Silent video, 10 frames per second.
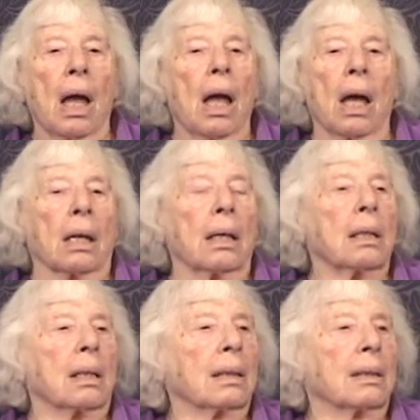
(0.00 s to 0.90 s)

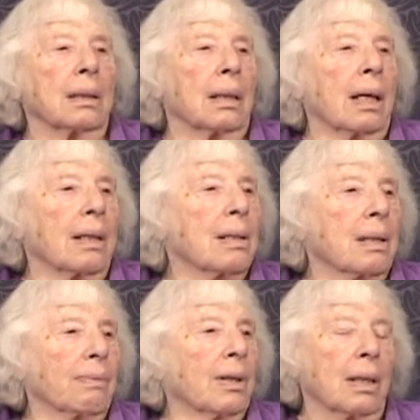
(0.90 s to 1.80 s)
and uh,
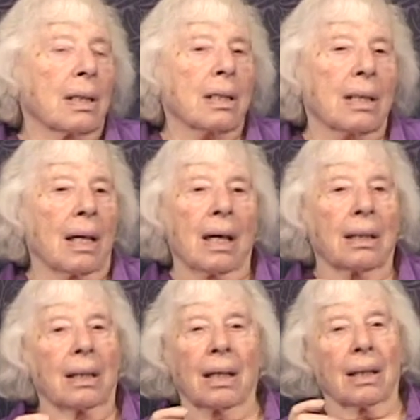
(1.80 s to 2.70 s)
lettuce, of course,
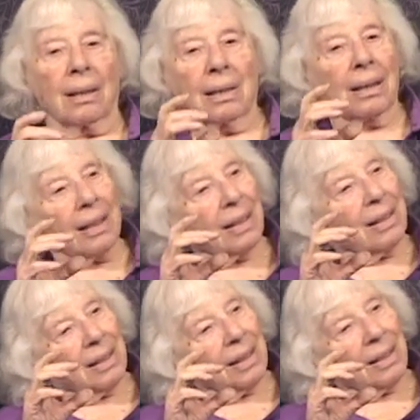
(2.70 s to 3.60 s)
and then
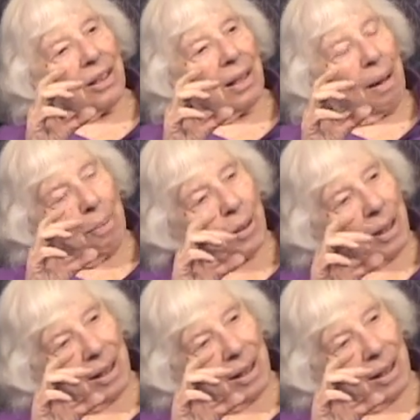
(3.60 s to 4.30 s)
little, I put